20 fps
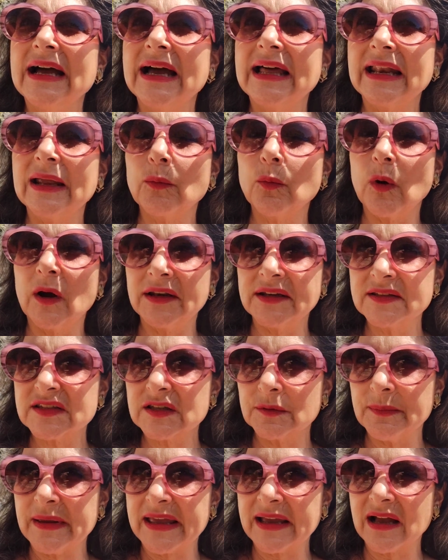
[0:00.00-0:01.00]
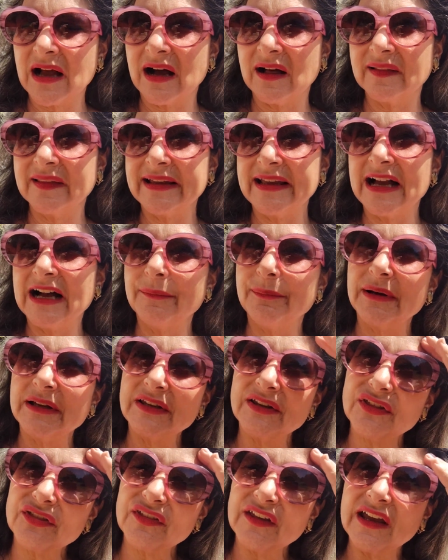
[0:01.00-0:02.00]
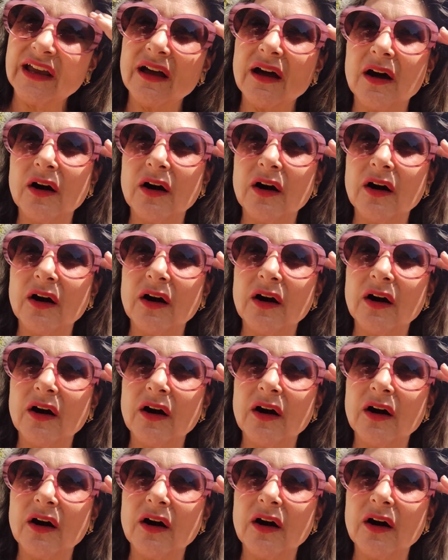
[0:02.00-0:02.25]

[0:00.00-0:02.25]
And I wanted to make Aliyah, but you think,